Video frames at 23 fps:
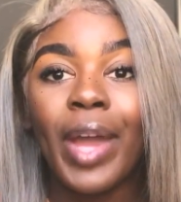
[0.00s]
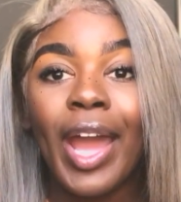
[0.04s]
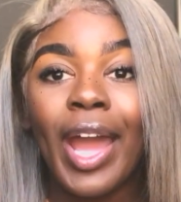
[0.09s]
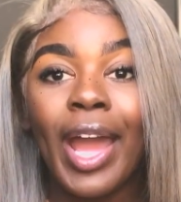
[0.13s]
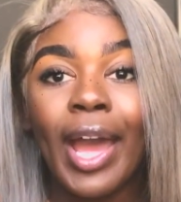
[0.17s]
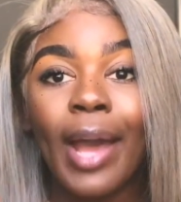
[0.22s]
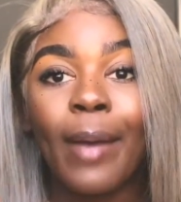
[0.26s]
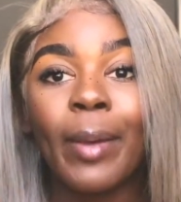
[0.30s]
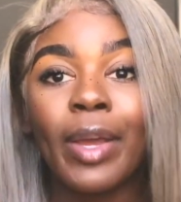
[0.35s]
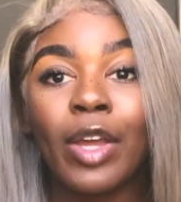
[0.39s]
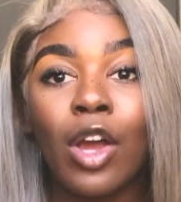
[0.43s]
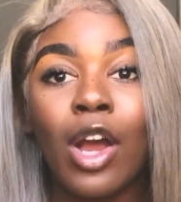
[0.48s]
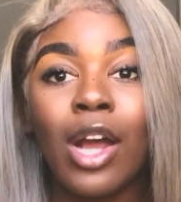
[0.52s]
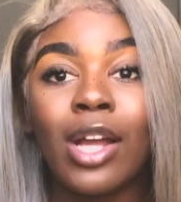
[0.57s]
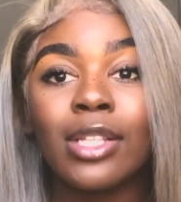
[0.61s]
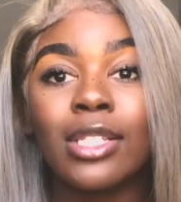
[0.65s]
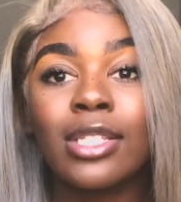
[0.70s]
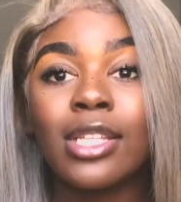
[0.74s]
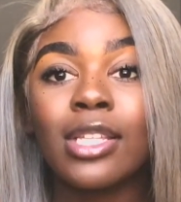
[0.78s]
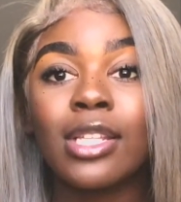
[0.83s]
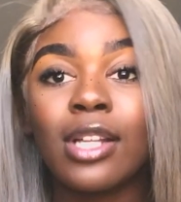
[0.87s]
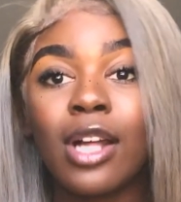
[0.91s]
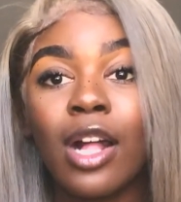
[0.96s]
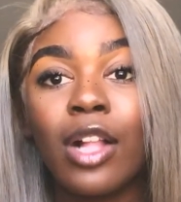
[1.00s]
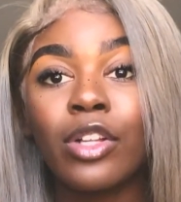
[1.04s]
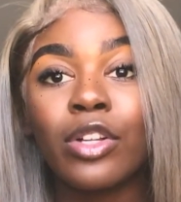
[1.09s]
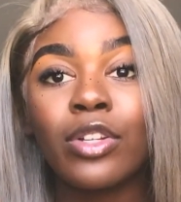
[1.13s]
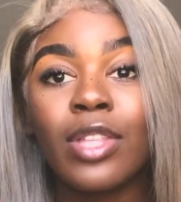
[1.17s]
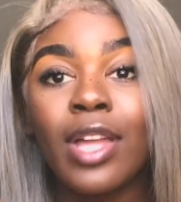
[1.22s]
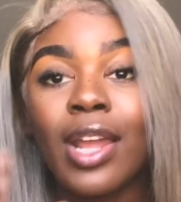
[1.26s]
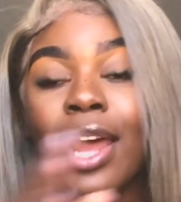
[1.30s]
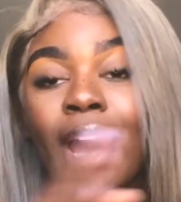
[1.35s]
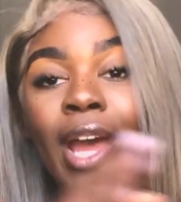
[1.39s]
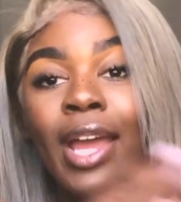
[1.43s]
how I got to the
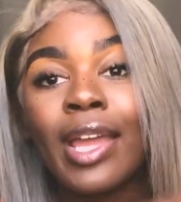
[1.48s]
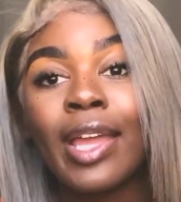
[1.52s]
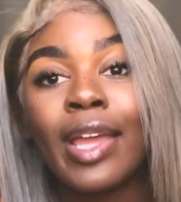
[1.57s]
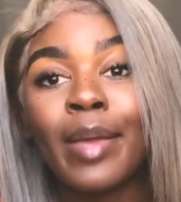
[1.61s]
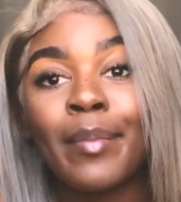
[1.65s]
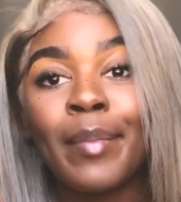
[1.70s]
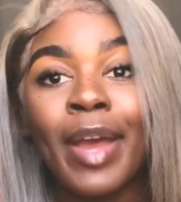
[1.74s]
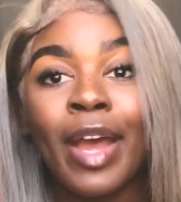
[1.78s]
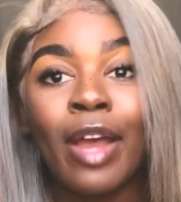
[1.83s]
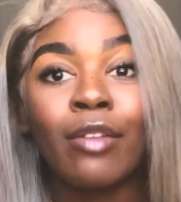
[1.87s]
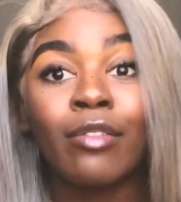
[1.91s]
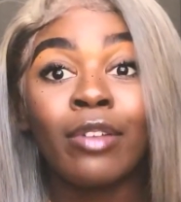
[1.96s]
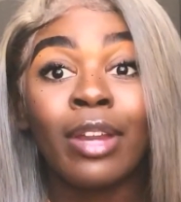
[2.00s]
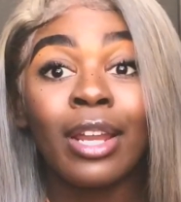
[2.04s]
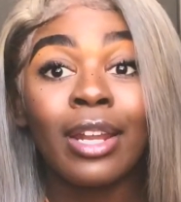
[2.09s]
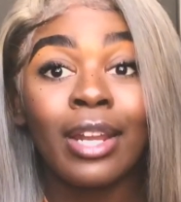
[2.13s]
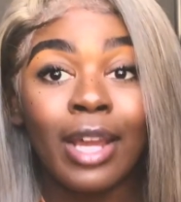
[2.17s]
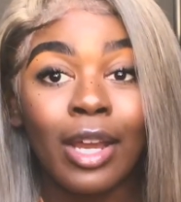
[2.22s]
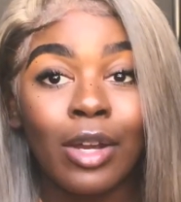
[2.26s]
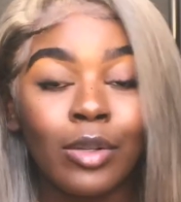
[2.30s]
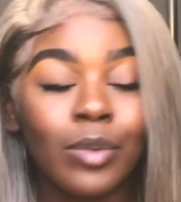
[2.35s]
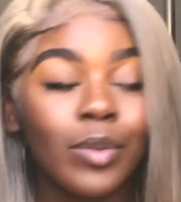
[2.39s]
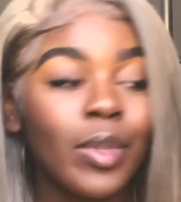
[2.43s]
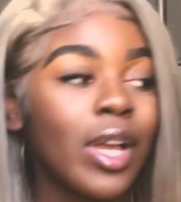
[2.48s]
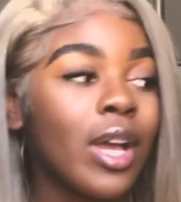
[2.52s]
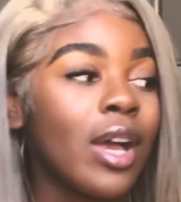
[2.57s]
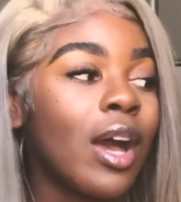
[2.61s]
color that I am at right now.